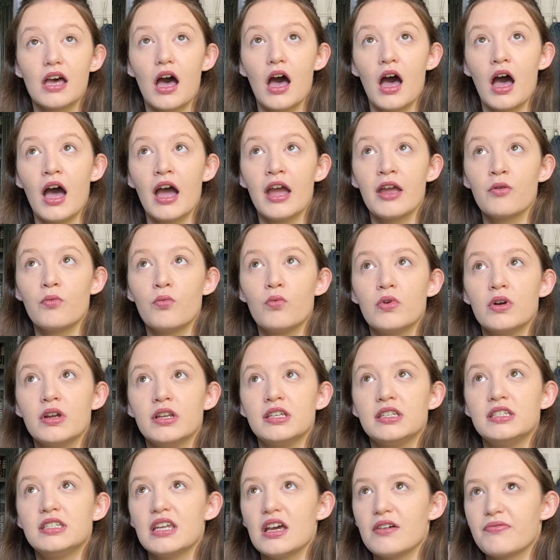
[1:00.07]
I
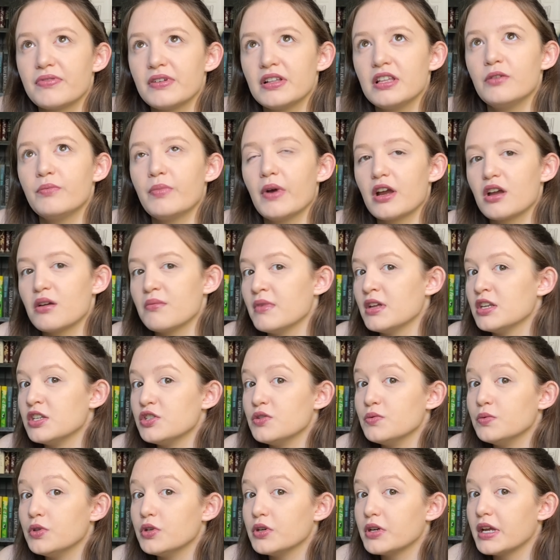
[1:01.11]
would definitely recommend you
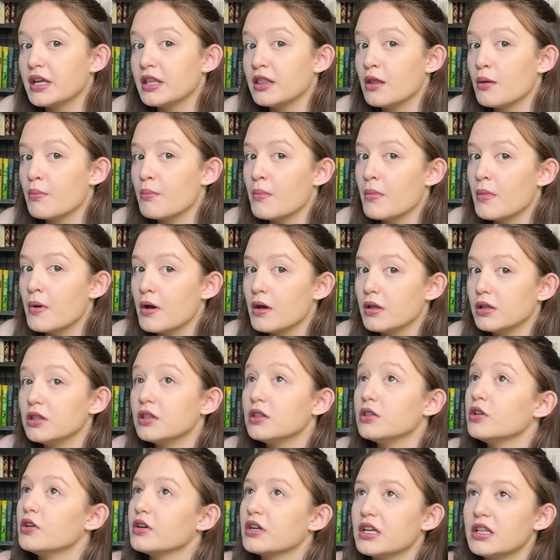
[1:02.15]
looking
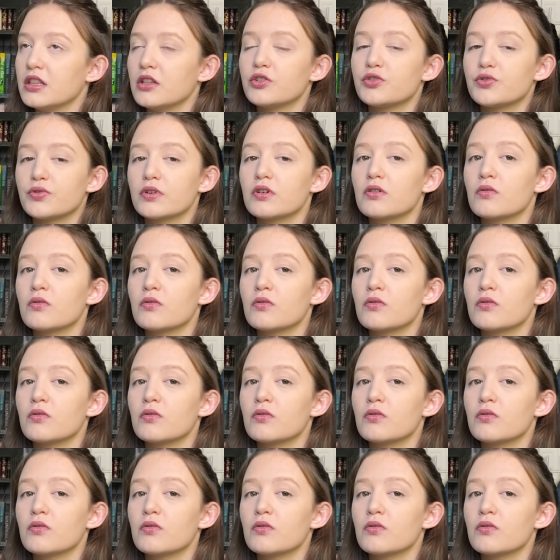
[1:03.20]
the trigger